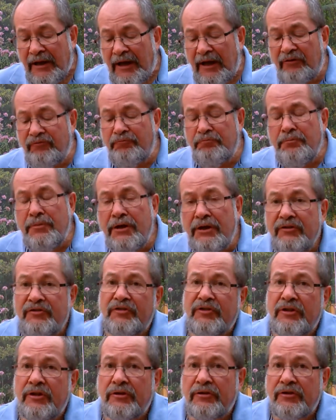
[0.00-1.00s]
Have
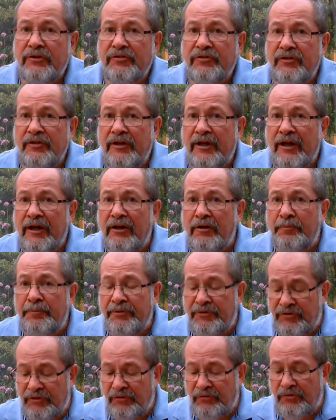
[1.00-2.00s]
mercy on us and help
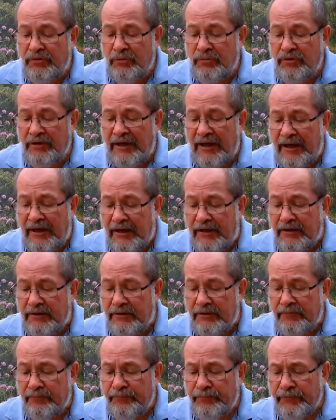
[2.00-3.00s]
us if you can."
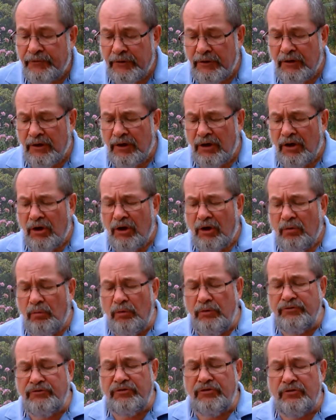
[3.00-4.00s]

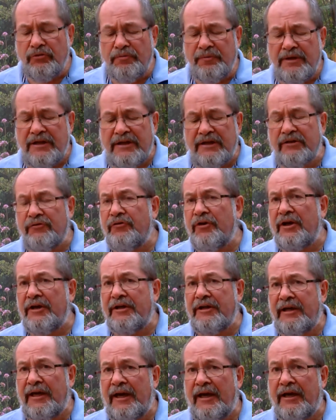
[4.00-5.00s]
"What do you mean, if I
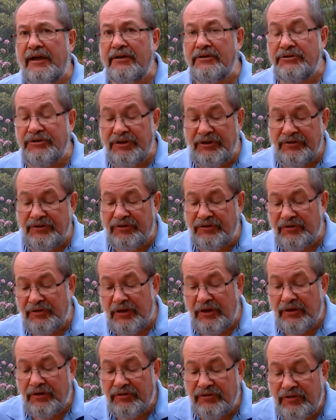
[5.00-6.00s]
can?" Jesus
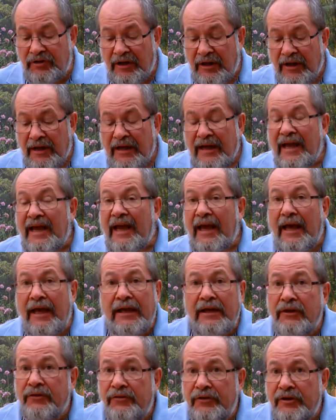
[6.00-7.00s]
asked.
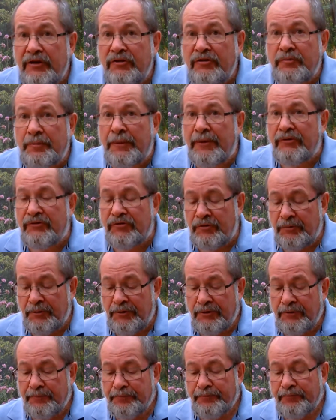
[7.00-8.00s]
"Anything is
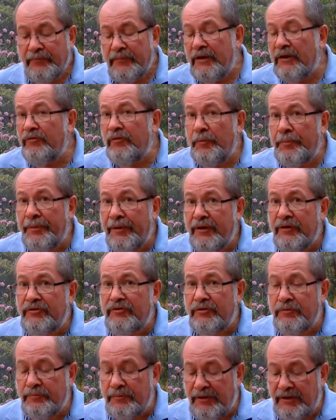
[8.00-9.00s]
possible if a
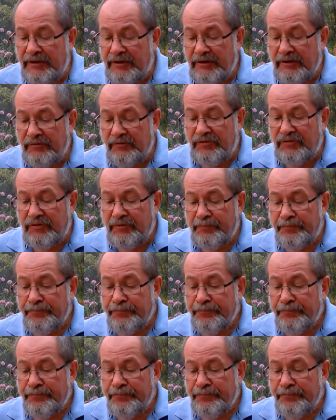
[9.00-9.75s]
person believes."